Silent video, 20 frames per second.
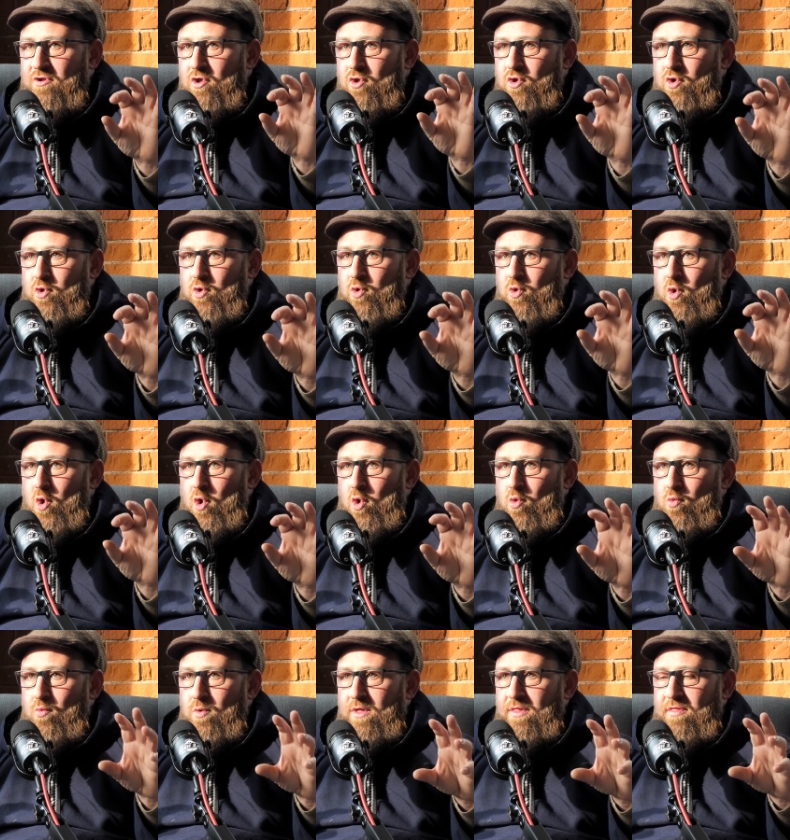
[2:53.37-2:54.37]
to do
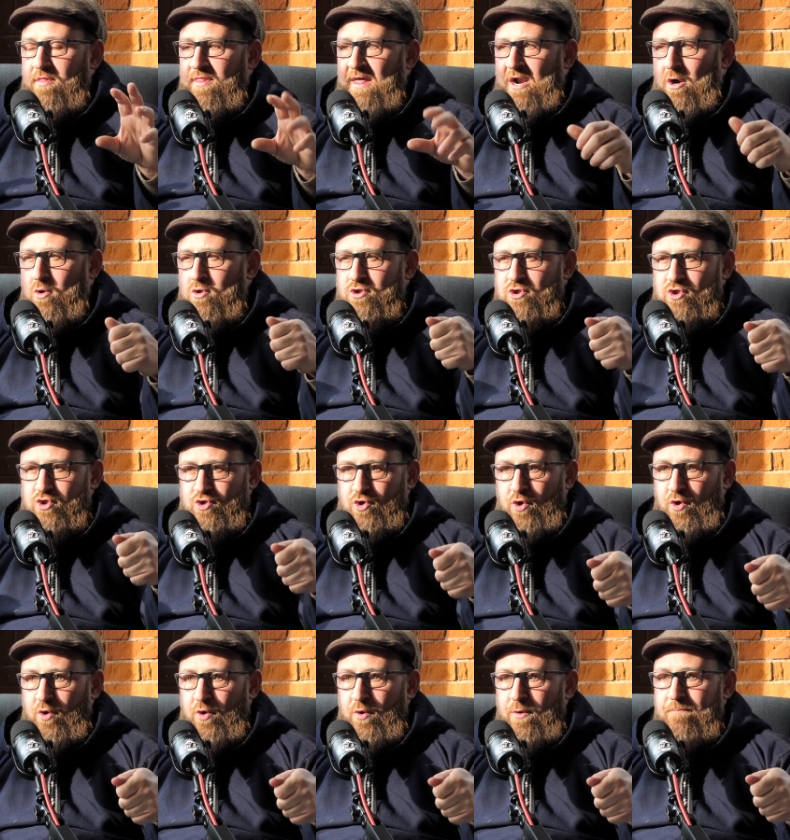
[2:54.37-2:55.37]
with, that are
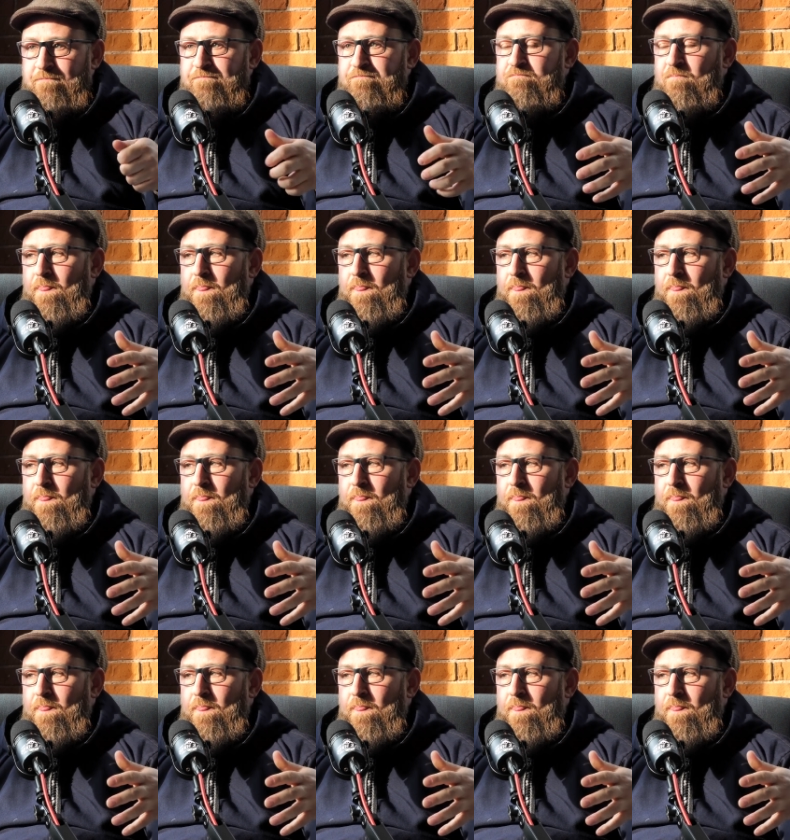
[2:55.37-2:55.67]
stern